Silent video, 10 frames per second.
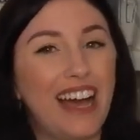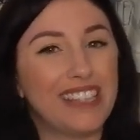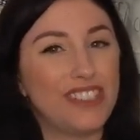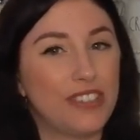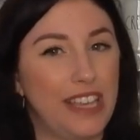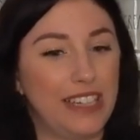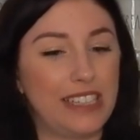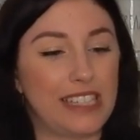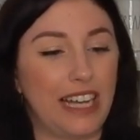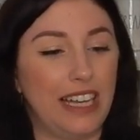I still can't
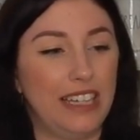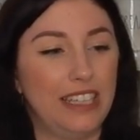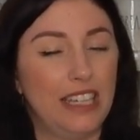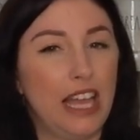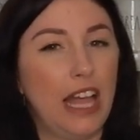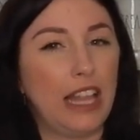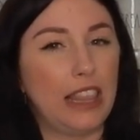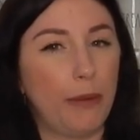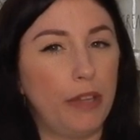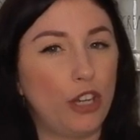decide.
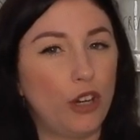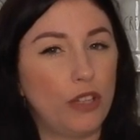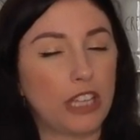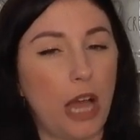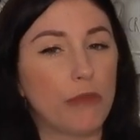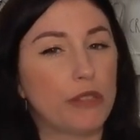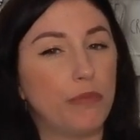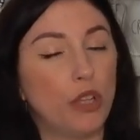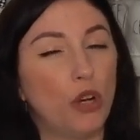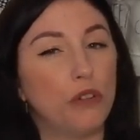Let me know in the comments
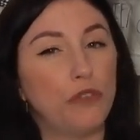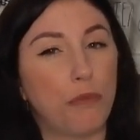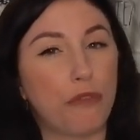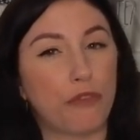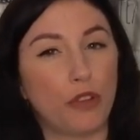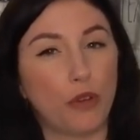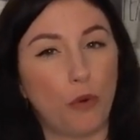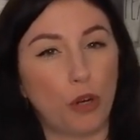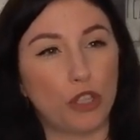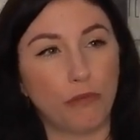below if you prefer the
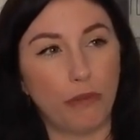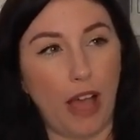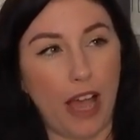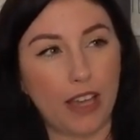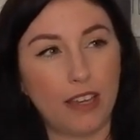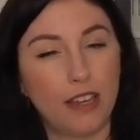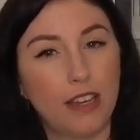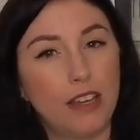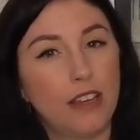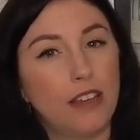orange or black
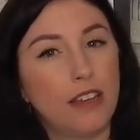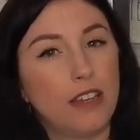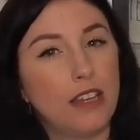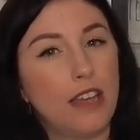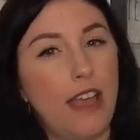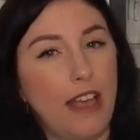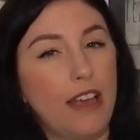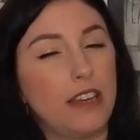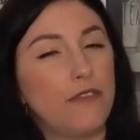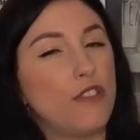
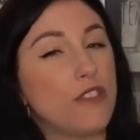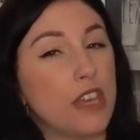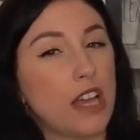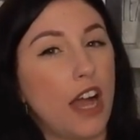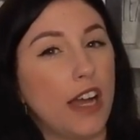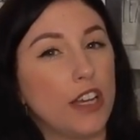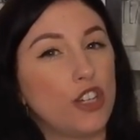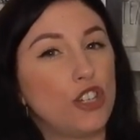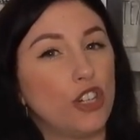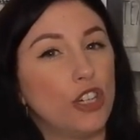and if you think I
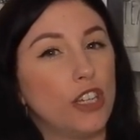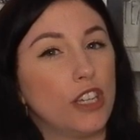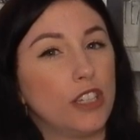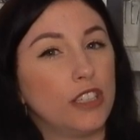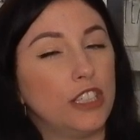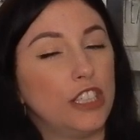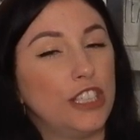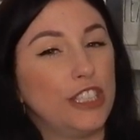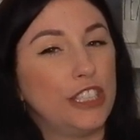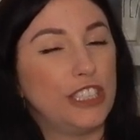should
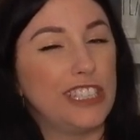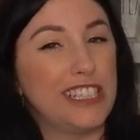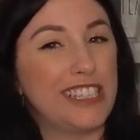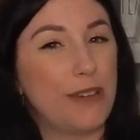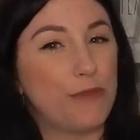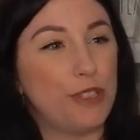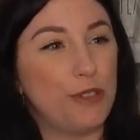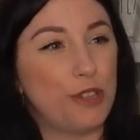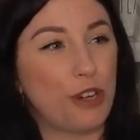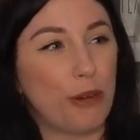attempt to
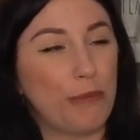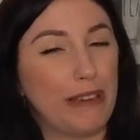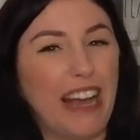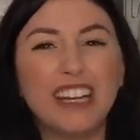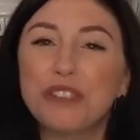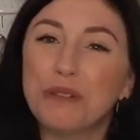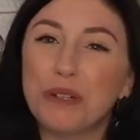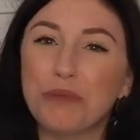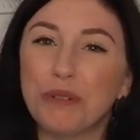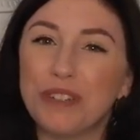do Sharpie. I just
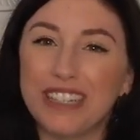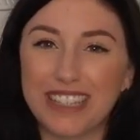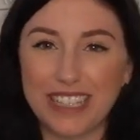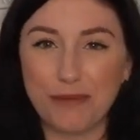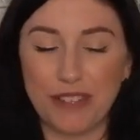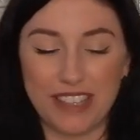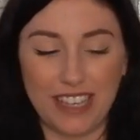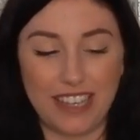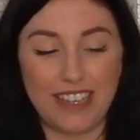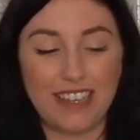want to ruin it. That's my
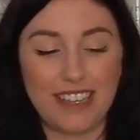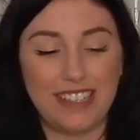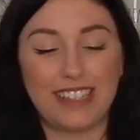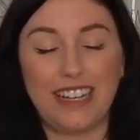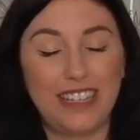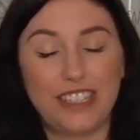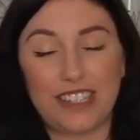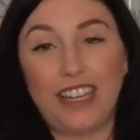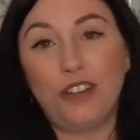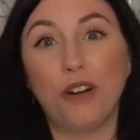thing because I
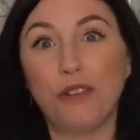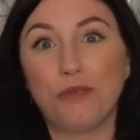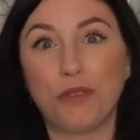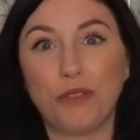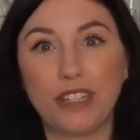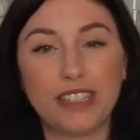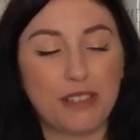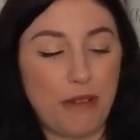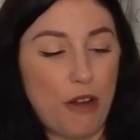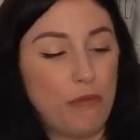just, I know I would ruin it
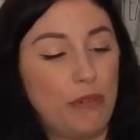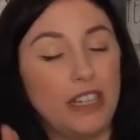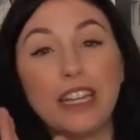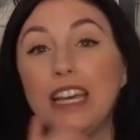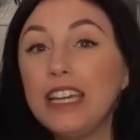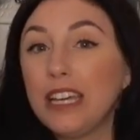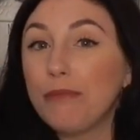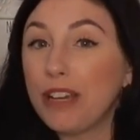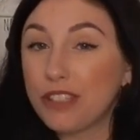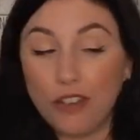somehow, but
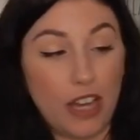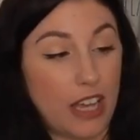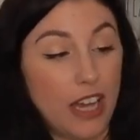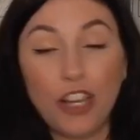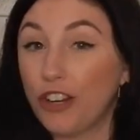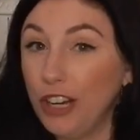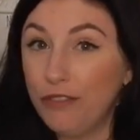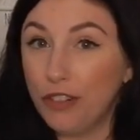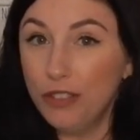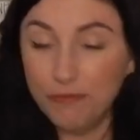yep, so I got
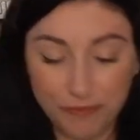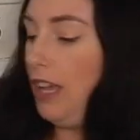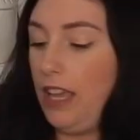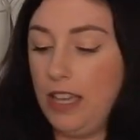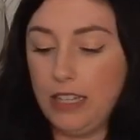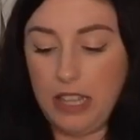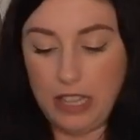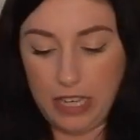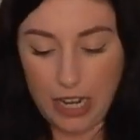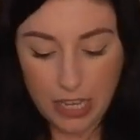Grateful, and
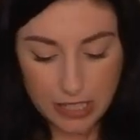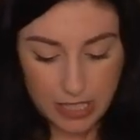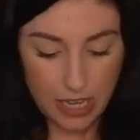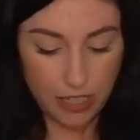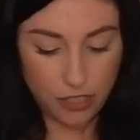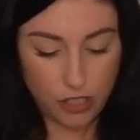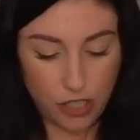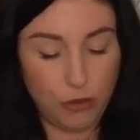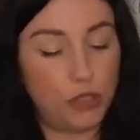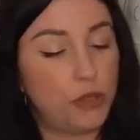the next
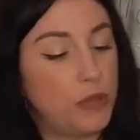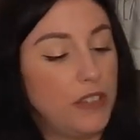canister, which was